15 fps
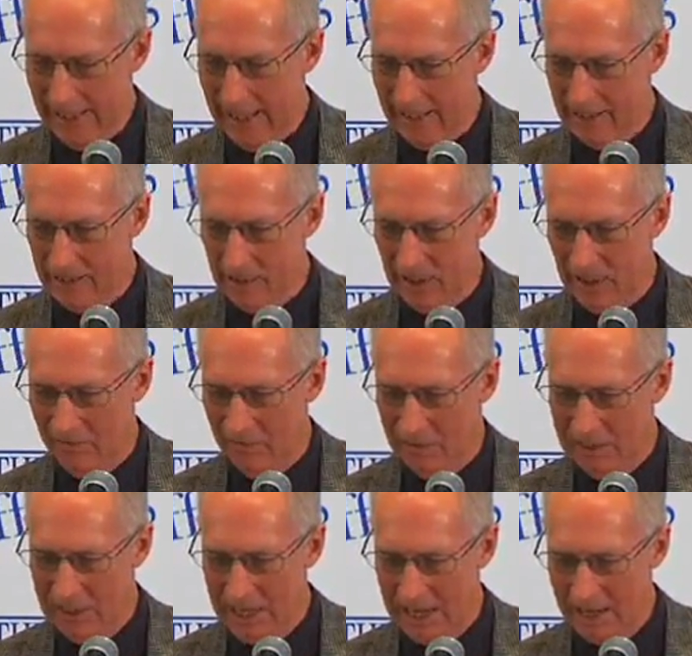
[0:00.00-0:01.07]
That'll do it
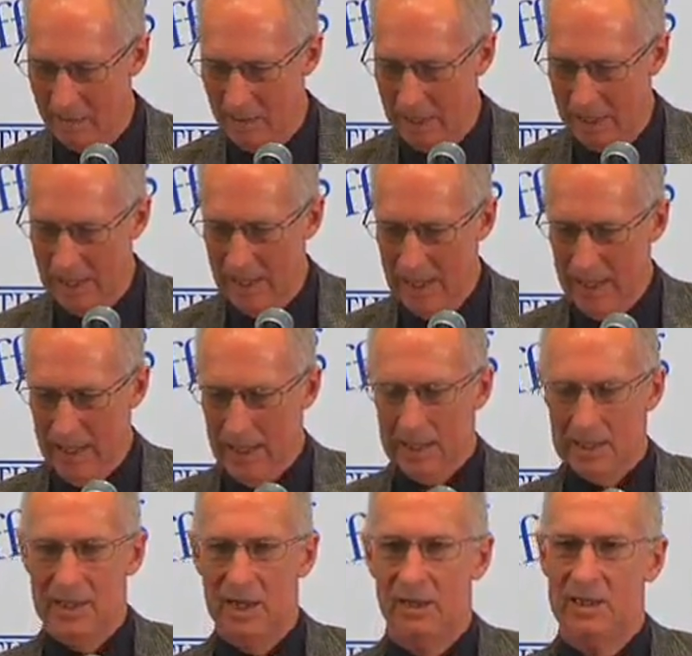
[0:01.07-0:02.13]
every time.
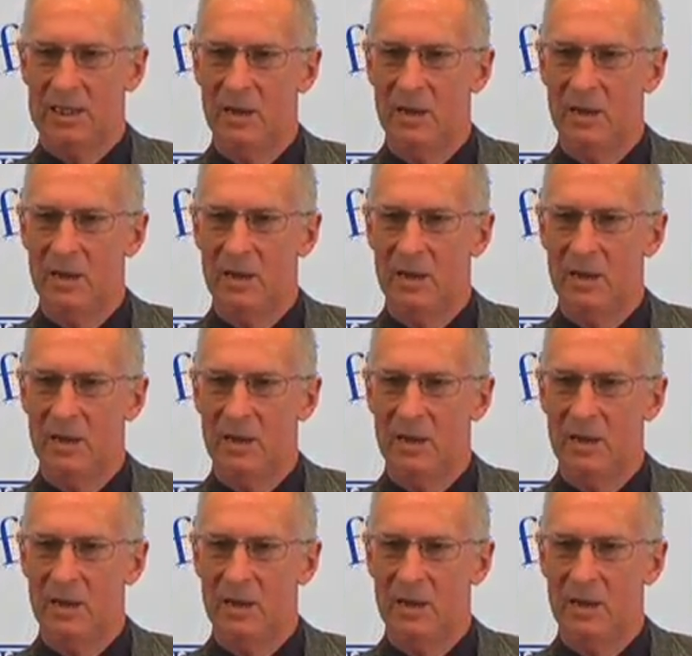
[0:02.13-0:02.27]
So